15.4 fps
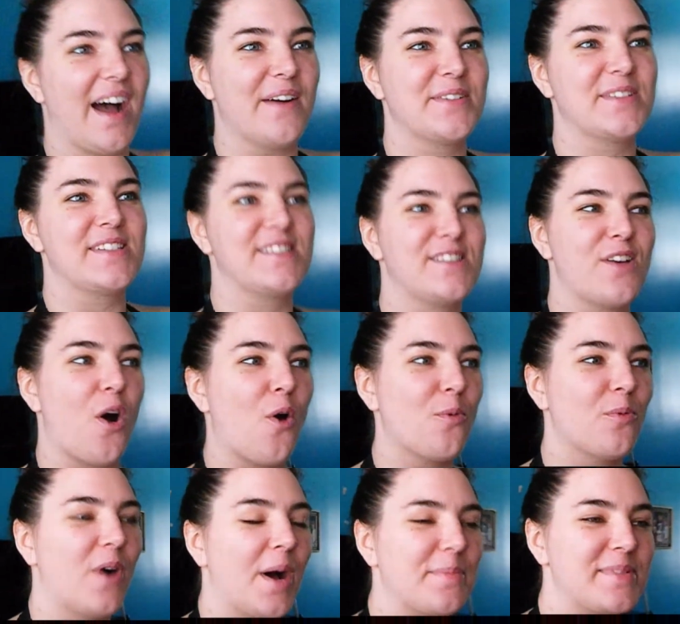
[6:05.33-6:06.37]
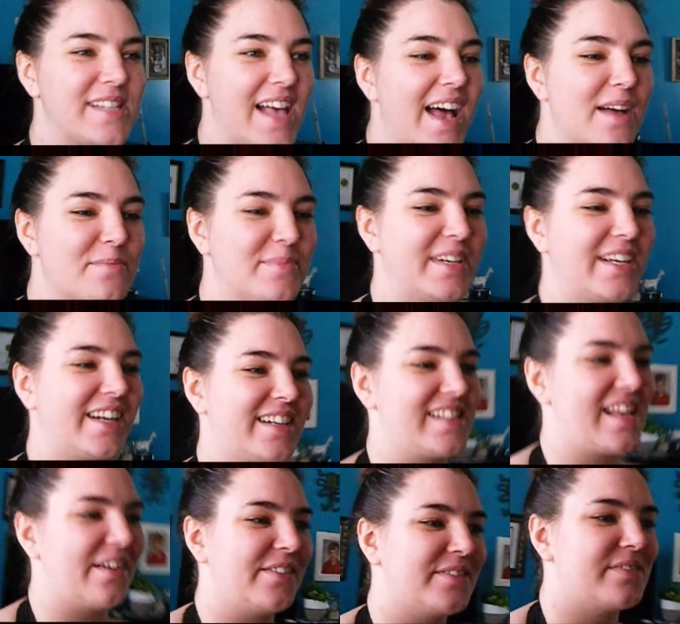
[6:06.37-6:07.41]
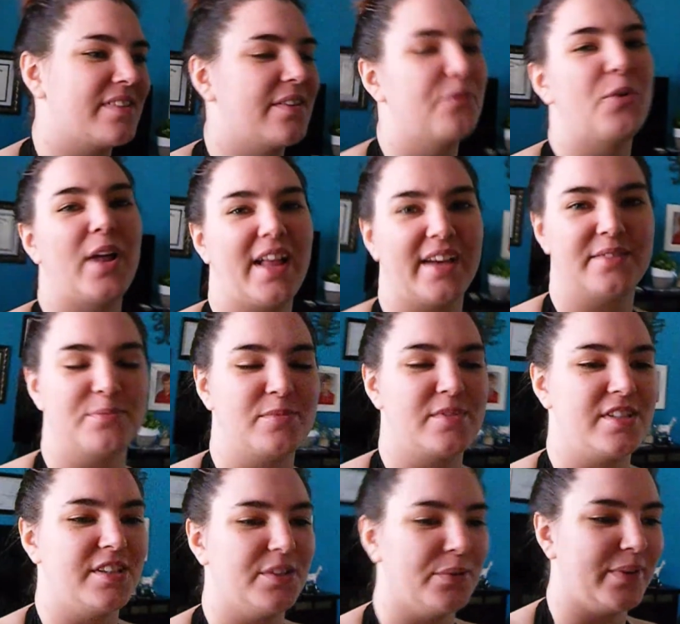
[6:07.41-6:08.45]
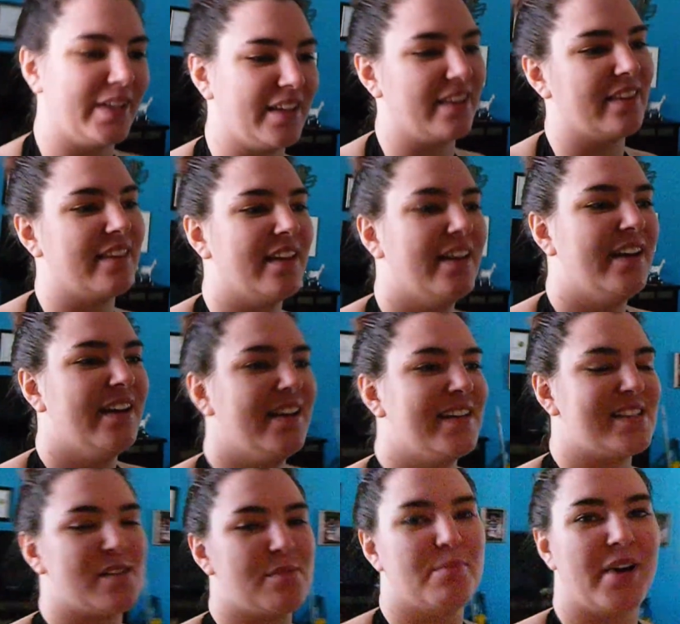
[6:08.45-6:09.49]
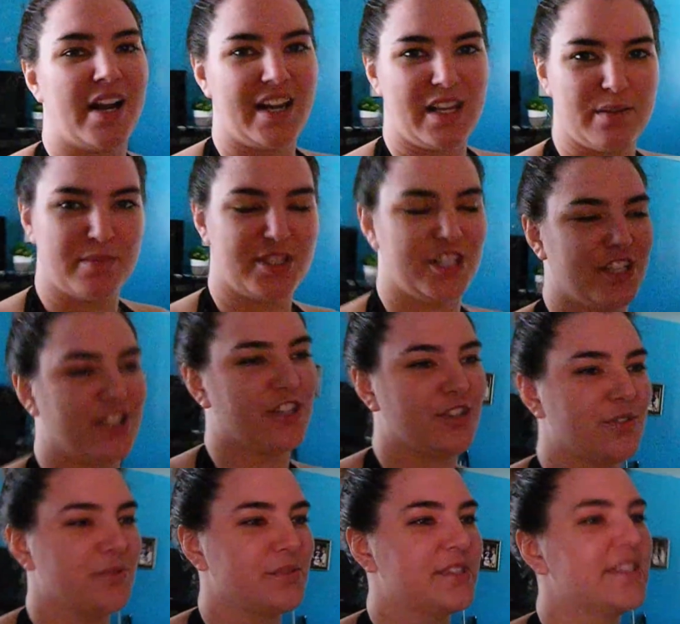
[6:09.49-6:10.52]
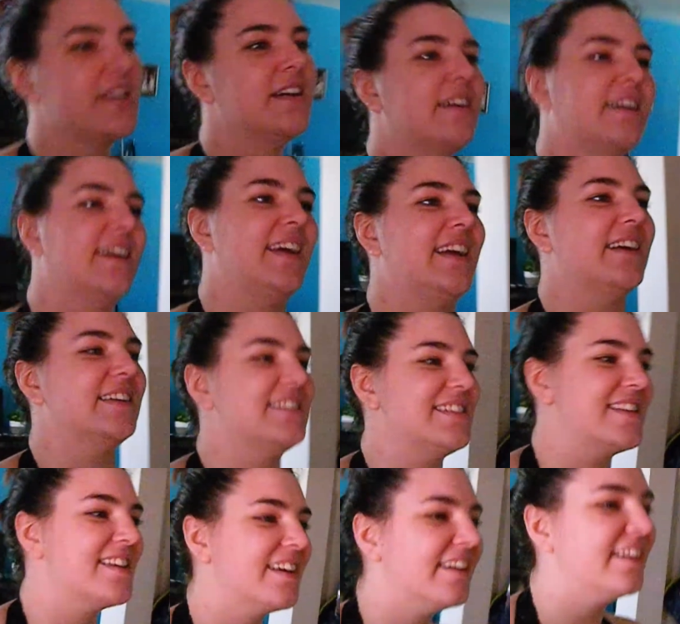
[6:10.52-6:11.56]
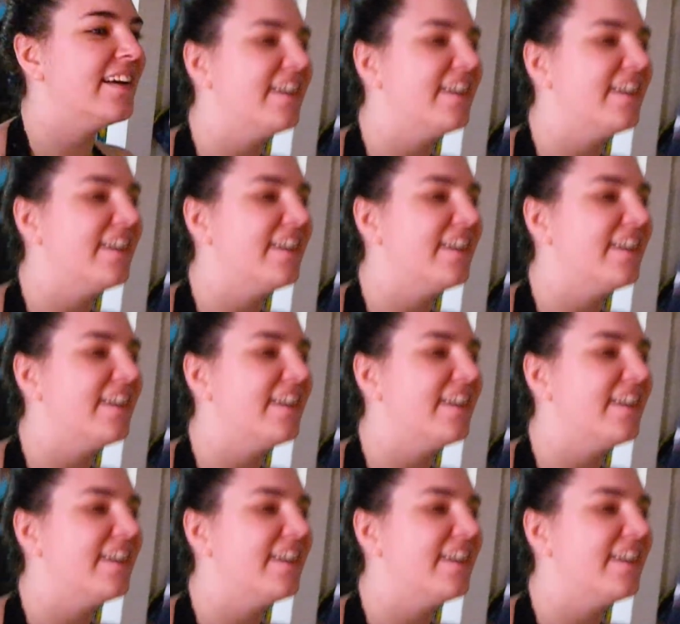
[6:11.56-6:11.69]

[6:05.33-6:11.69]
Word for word: I was so upset because I was, well, I deal with some body image issues and